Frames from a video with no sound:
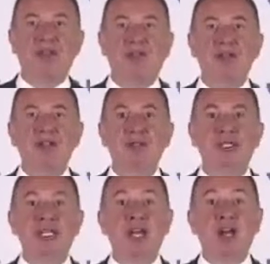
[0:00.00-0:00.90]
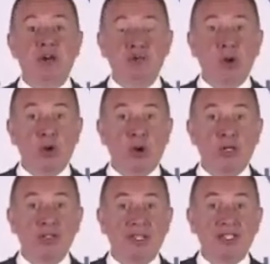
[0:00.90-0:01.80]
There were messages of
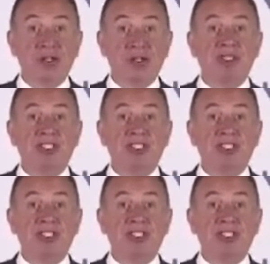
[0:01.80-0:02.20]
support from senior